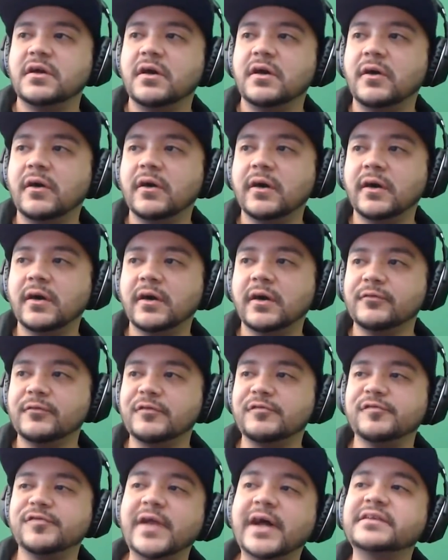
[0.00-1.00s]
are
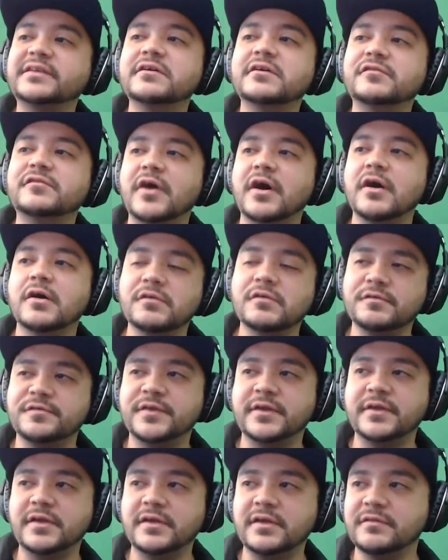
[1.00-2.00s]
reflective of
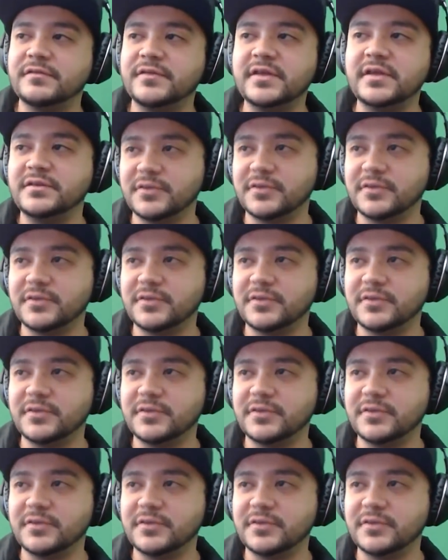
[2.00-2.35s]
the